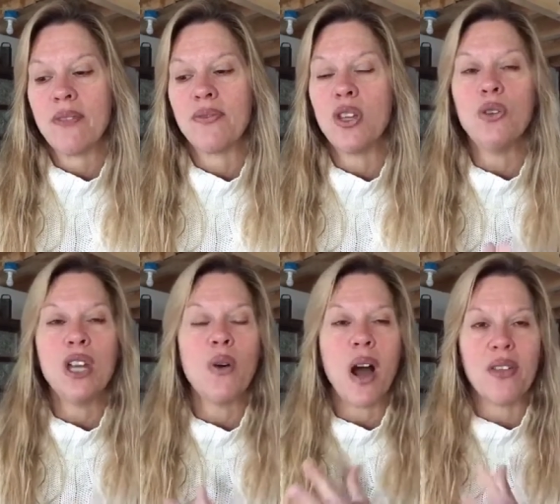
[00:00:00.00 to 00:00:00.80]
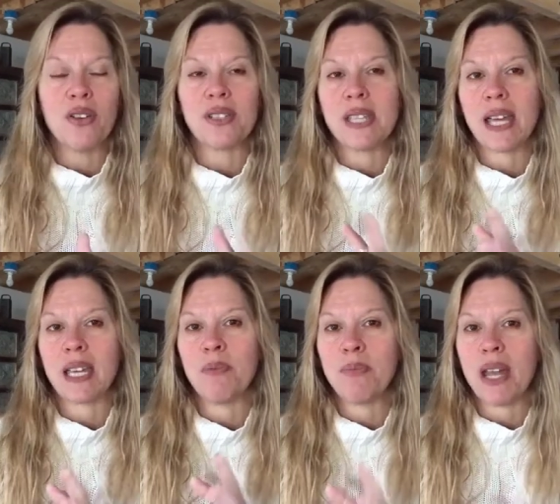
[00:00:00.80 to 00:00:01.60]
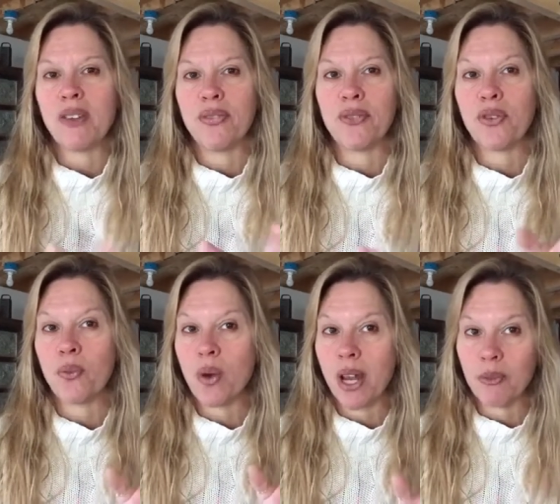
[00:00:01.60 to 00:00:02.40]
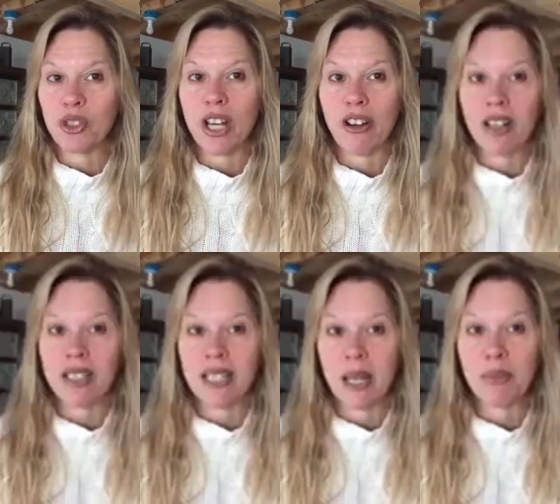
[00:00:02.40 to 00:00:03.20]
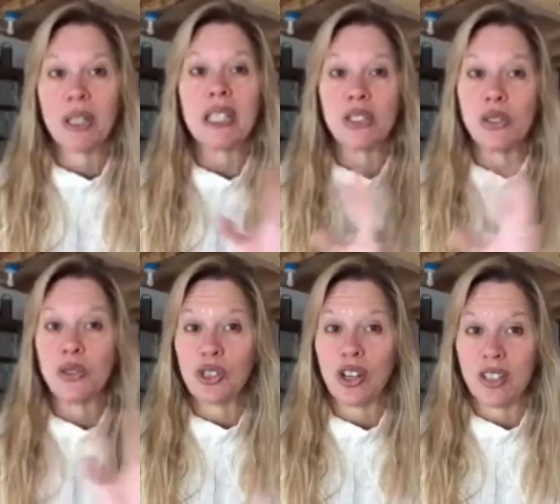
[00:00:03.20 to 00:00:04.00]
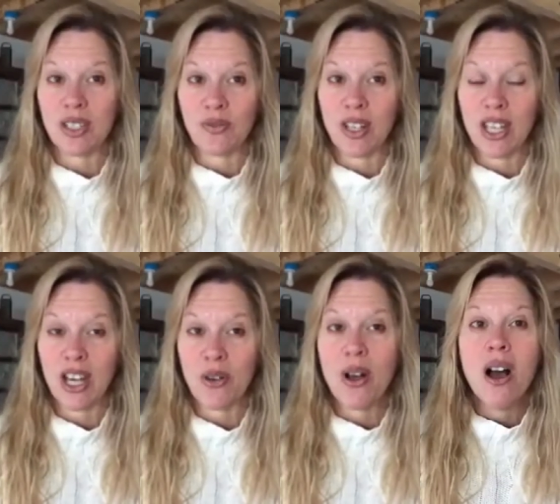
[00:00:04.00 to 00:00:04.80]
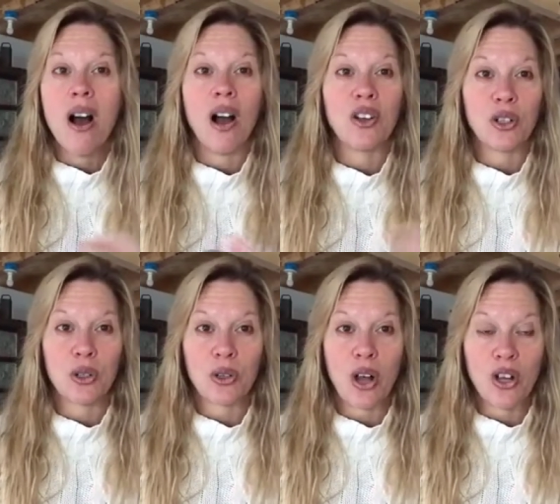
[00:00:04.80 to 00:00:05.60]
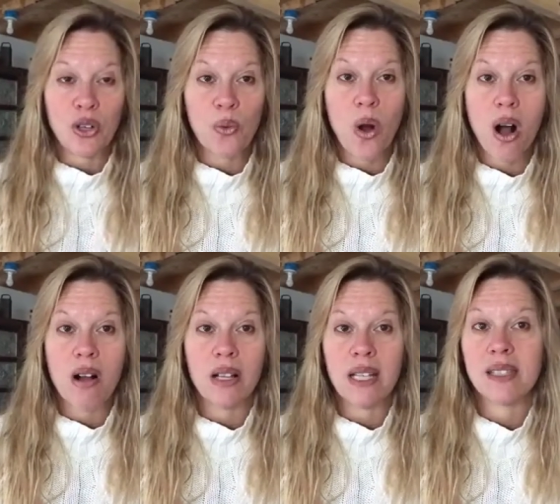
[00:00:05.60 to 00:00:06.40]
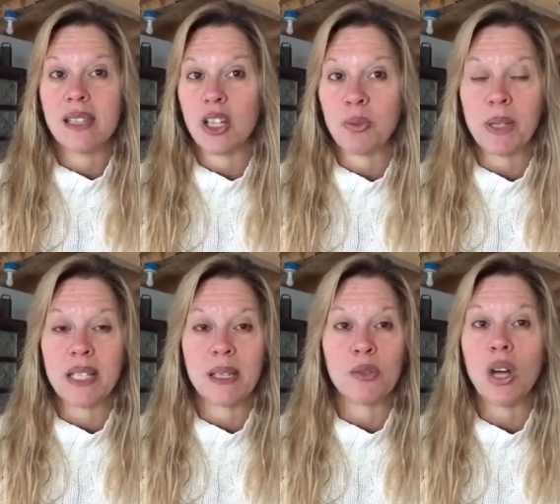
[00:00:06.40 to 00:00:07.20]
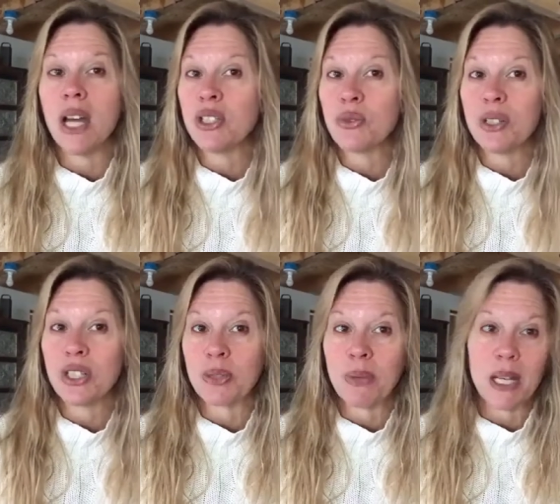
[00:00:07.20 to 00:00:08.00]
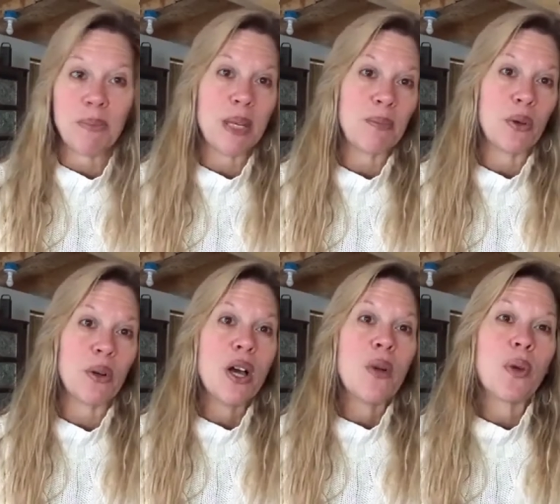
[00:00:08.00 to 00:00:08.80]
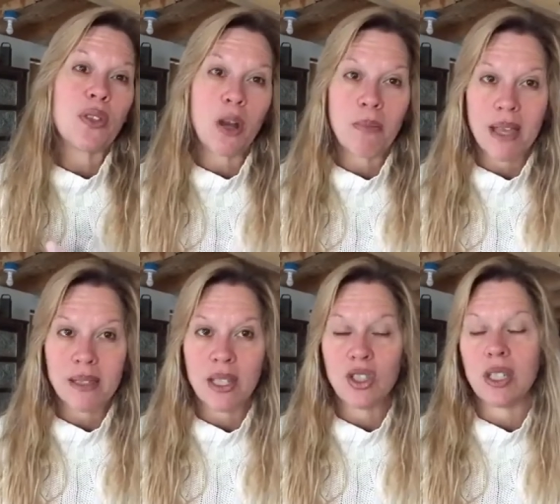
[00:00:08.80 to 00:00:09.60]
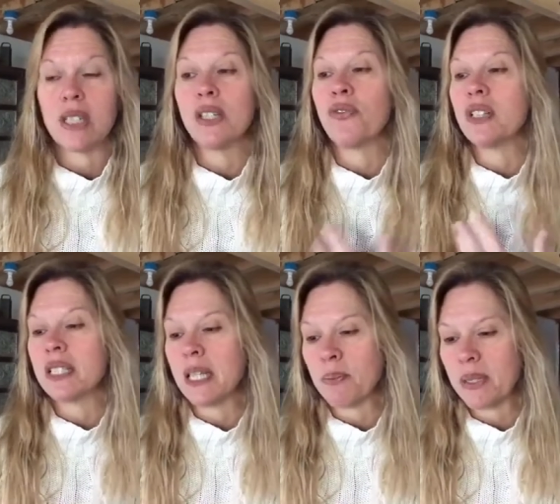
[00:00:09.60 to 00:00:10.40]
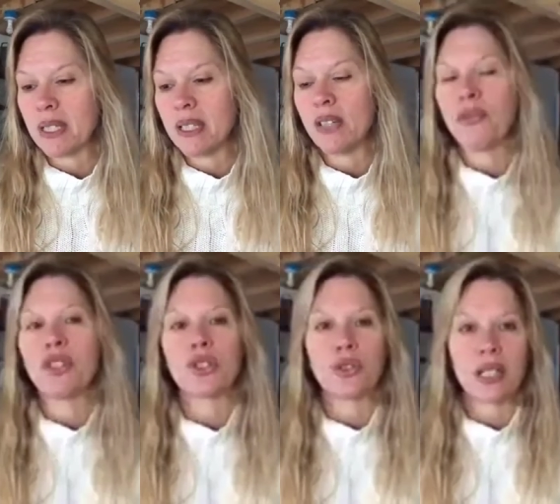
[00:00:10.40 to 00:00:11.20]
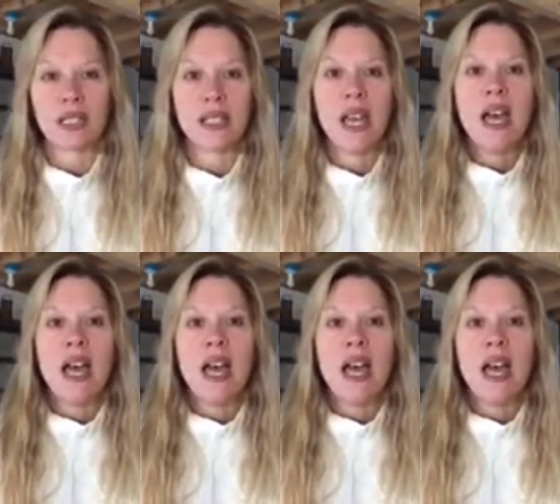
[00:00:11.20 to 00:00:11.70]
if you know others that can benefit from what I'm sharing today, please do share this video on your on your wall and such because I'm trying to reach as many people with our message and the different tips and the different tricks.